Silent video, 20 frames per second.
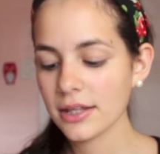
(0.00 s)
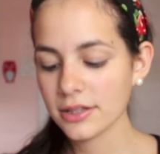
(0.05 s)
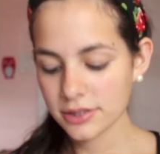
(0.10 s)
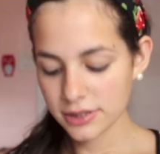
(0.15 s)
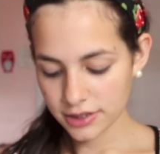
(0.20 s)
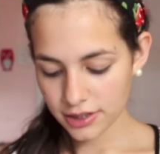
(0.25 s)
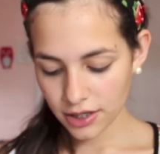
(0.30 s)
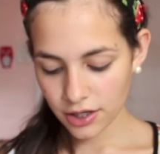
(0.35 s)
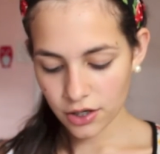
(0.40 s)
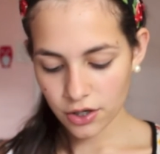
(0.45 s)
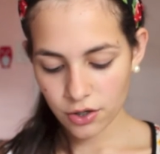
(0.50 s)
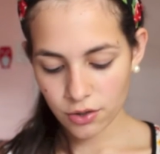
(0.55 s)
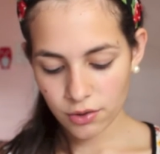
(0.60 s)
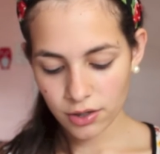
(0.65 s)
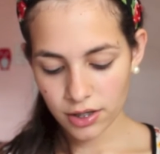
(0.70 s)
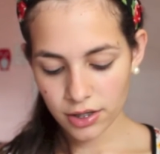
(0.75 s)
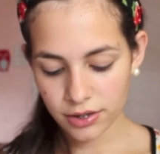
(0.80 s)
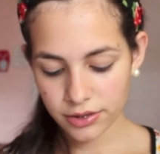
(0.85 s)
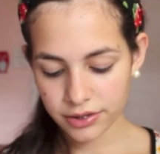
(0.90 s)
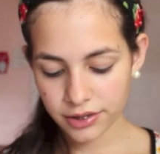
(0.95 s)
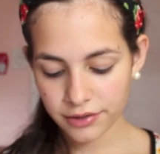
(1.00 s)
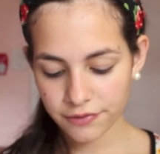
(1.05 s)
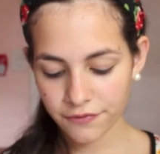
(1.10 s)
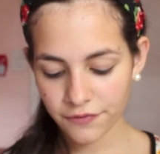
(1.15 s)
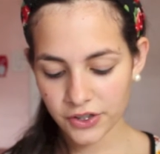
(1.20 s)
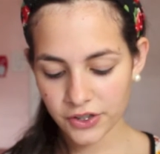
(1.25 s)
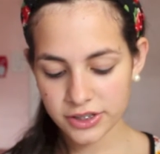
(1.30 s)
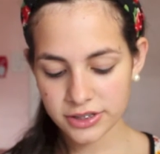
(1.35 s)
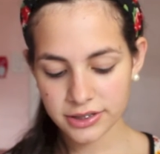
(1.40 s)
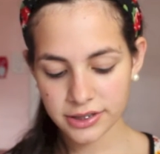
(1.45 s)
So the
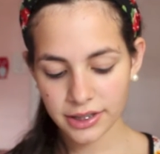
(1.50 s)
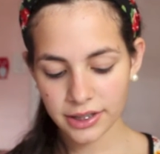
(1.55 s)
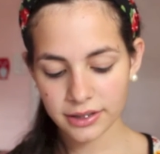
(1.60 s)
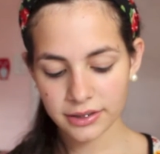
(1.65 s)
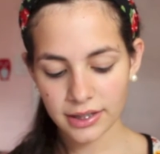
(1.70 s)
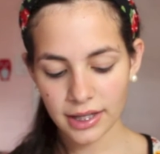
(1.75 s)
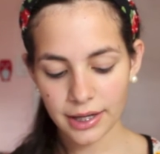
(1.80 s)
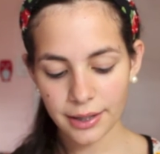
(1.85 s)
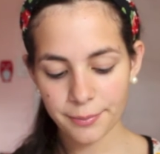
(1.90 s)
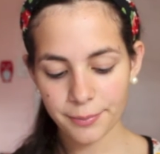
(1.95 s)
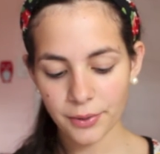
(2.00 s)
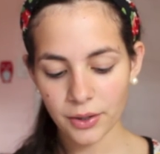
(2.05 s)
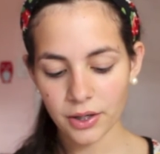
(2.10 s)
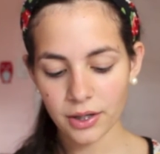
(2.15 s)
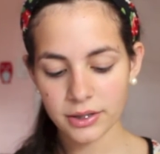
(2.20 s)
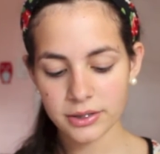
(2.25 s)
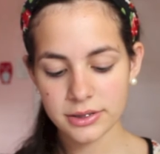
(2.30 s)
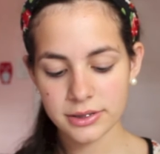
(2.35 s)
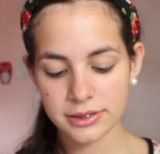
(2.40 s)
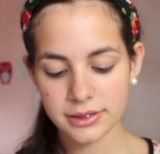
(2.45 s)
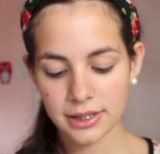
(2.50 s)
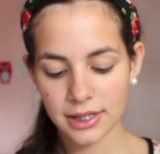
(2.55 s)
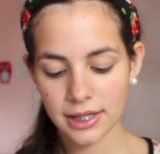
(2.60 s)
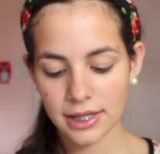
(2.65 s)
first thing that I bought